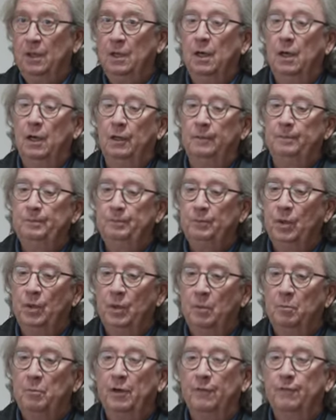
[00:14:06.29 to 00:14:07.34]

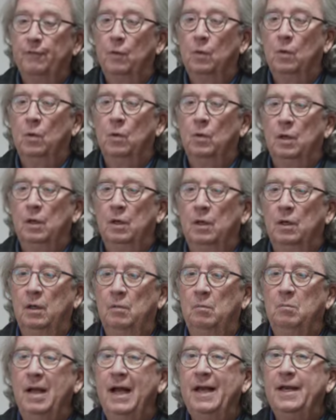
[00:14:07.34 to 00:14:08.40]
But
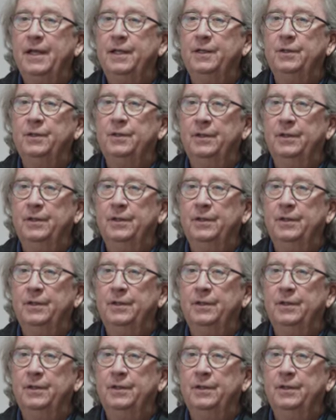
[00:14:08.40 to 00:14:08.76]
for many,